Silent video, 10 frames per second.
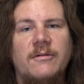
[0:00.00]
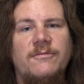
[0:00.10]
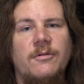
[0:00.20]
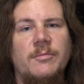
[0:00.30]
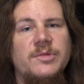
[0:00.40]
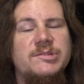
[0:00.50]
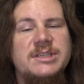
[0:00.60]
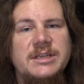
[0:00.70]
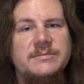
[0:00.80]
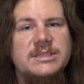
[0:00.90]
from
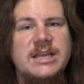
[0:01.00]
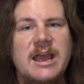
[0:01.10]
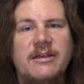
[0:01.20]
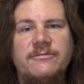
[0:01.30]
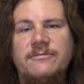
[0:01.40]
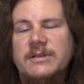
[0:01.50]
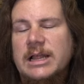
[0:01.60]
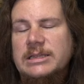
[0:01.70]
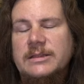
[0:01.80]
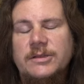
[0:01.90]
museum staff.
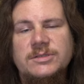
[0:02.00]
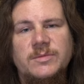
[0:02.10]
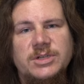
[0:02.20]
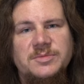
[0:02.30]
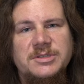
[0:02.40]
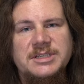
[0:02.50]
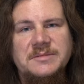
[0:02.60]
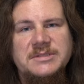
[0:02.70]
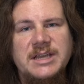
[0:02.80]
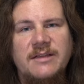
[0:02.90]
Not that there's much
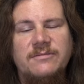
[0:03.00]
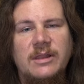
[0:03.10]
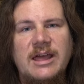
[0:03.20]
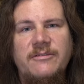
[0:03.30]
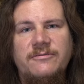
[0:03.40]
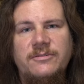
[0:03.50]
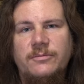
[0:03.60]
museum staff left.